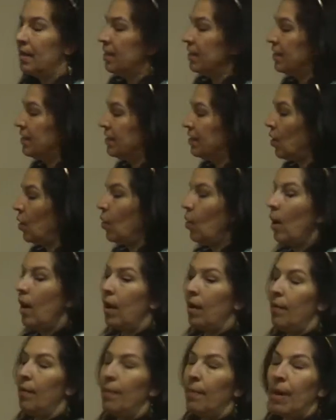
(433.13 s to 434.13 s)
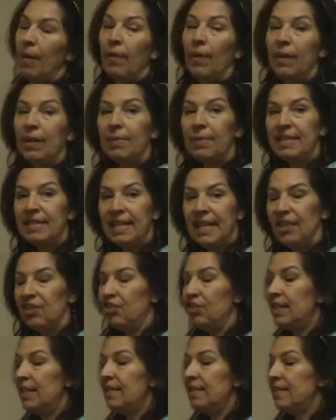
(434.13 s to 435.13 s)
So my
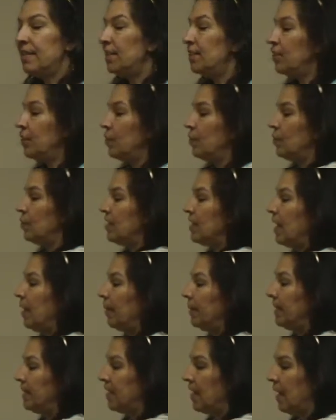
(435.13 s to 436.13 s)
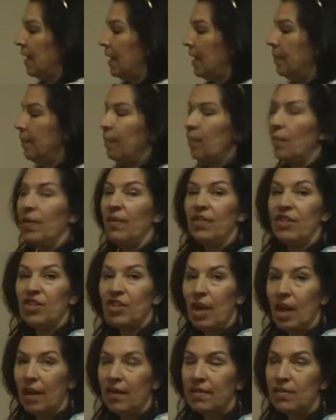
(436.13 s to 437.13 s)
recommendation is to do tummy time when the
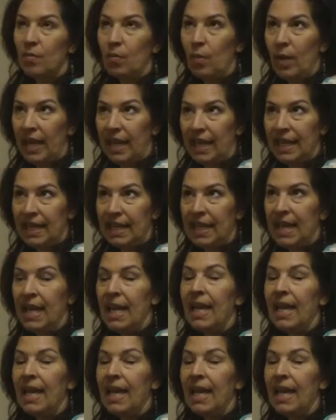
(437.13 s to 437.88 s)
child's awake